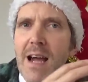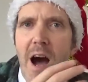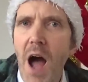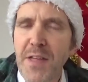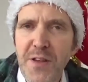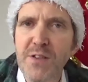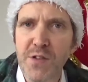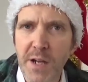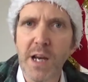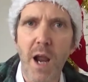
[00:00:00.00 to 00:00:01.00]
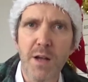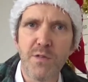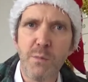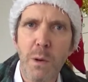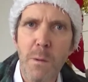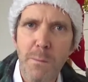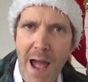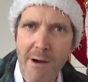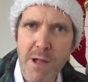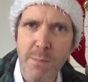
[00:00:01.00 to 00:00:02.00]
I think sunglasses put a
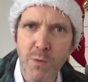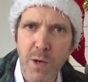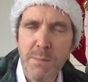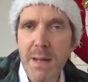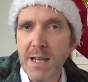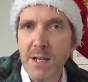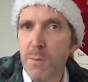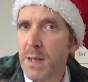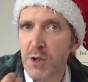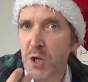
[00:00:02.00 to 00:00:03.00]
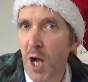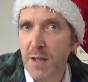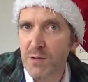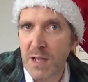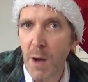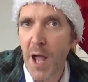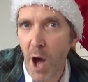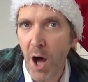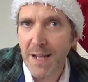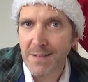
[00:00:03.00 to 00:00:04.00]
barrier between me and you because you can't see
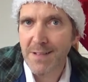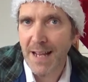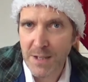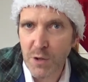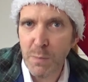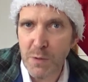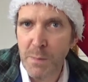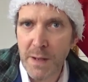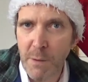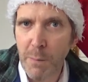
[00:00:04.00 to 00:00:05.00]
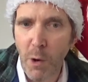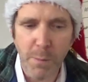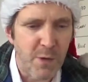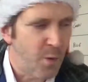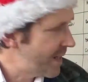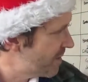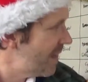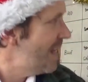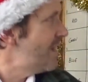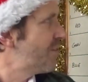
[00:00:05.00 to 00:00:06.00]
my eyes, and it just puts a bit of a block between
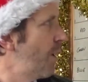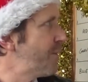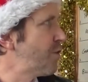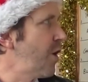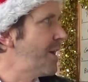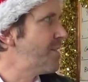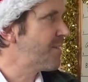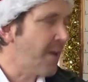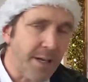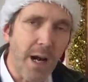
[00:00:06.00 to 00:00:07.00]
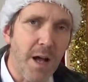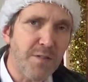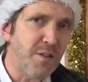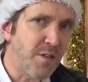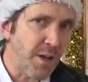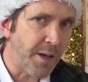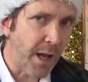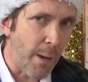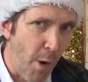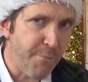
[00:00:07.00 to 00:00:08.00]
us. So I've decided sunglasses is going to
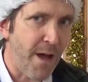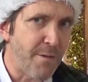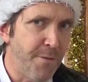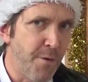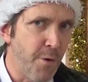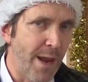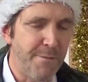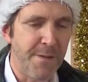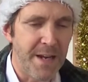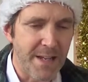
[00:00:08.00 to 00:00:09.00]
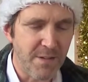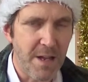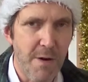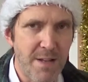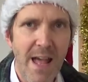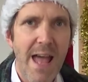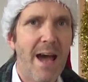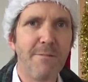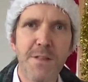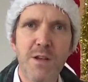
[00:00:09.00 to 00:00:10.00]
come off outfit roulette for the next series,
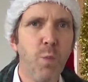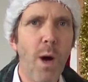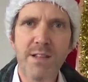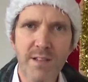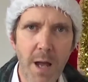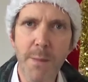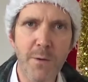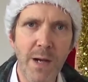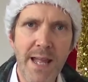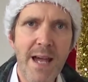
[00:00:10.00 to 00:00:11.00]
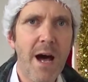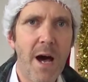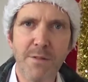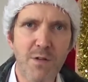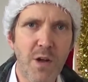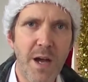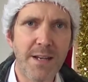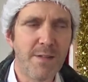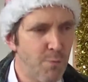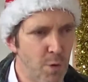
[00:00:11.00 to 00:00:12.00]
and for this one time only, I've
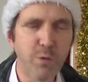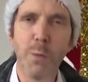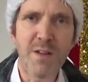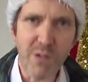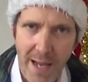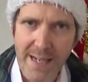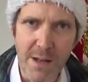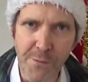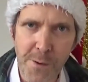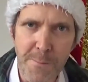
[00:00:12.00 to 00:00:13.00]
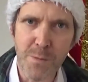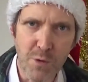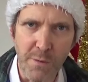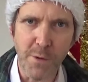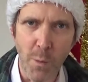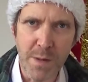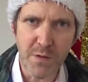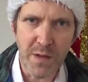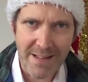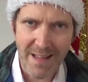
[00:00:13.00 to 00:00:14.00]
decided the rules will be slightly different, so I've gone with the
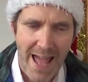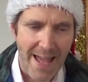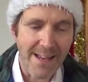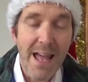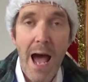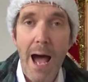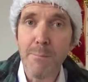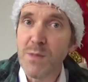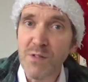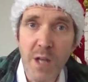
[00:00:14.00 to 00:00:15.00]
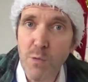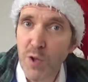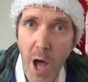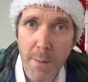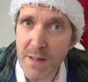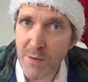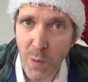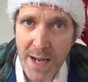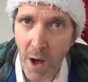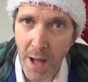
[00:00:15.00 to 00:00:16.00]
Santa hat. There's no timer this
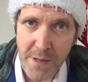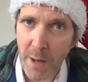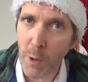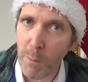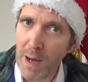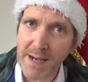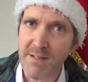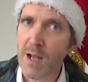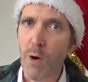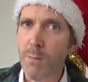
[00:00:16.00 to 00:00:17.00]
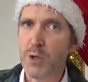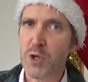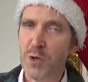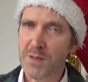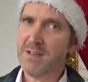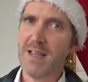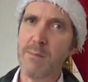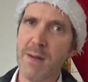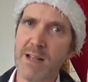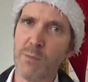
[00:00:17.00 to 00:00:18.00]
week either. I'm not planning to go on much longer than
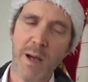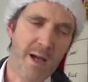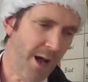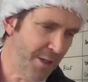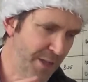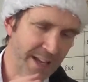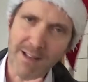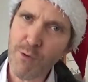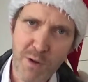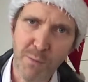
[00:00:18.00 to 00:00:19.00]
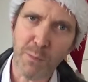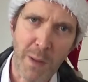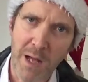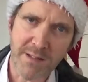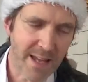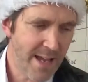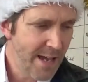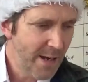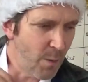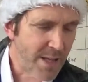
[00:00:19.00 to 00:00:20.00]
10 minutes, but I think Christmas party,
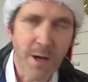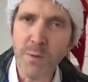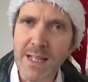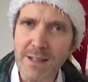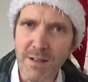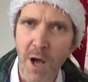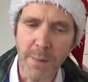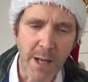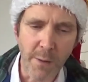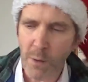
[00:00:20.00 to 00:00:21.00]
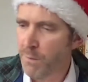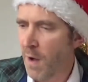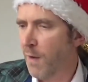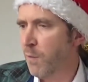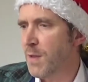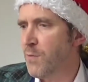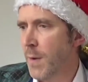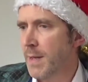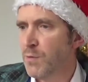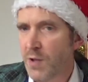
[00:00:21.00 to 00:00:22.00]
we don't need the timer going off halfway
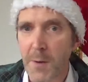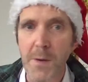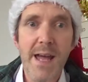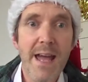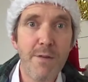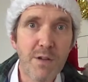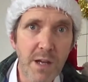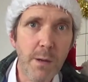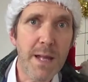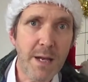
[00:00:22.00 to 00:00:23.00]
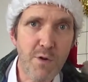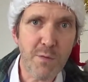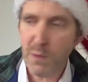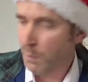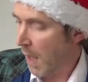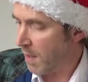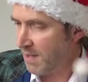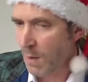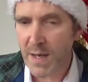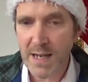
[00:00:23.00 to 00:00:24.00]
through it. So, if it's going to be a Christmas
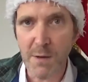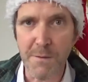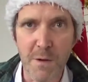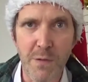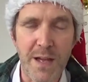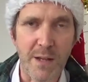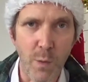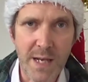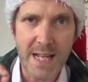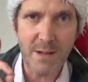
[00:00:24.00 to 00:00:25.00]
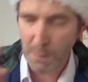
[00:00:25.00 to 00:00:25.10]
party, we need a few things. We need some